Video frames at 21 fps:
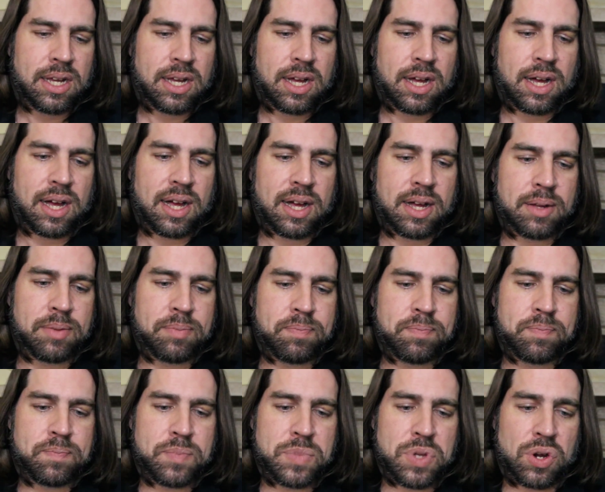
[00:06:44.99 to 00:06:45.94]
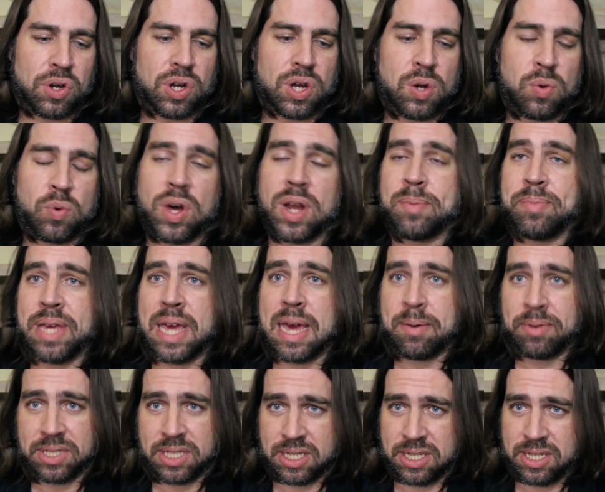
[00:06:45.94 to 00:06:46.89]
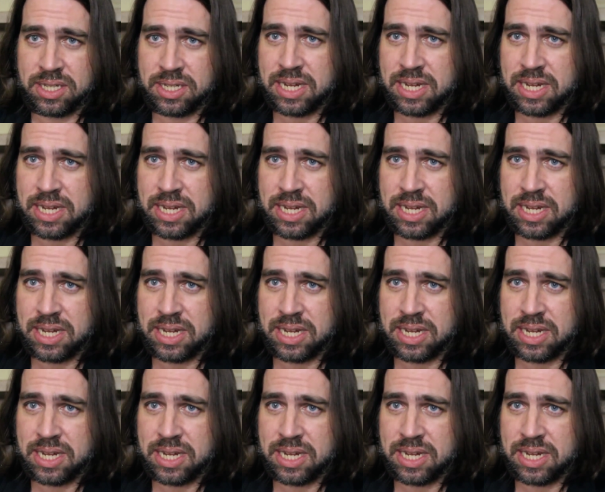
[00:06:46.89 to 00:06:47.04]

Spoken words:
You're going to want to be able to